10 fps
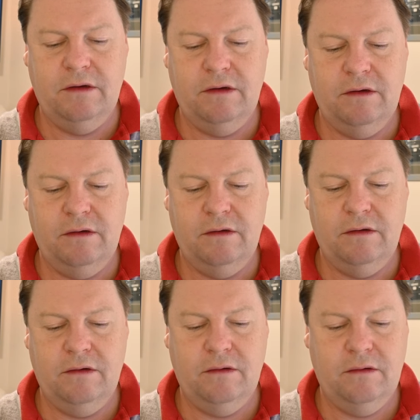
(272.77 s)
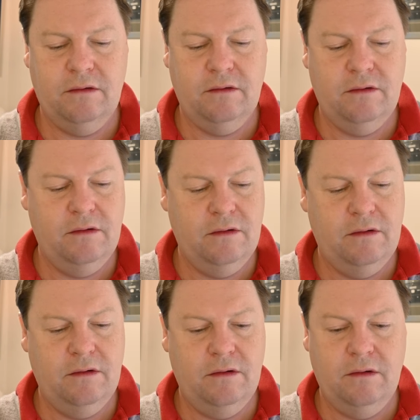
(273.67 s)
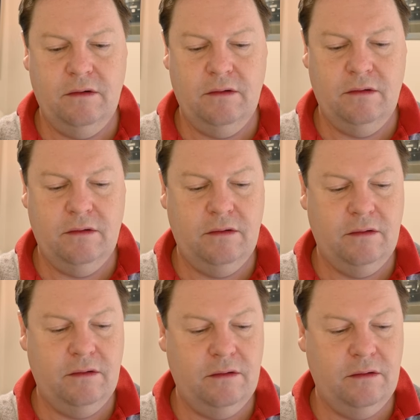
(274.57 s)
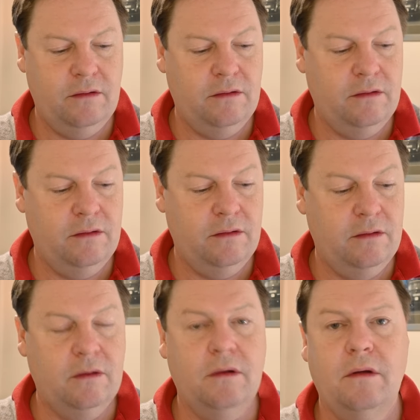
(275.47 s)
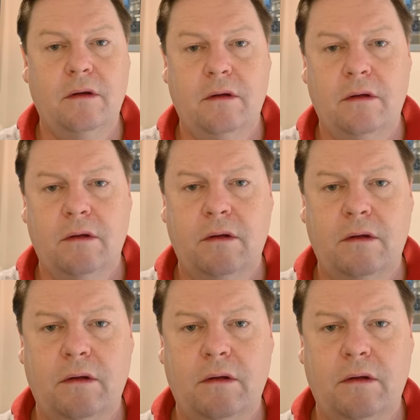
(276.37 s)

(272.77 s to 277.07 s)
(silence)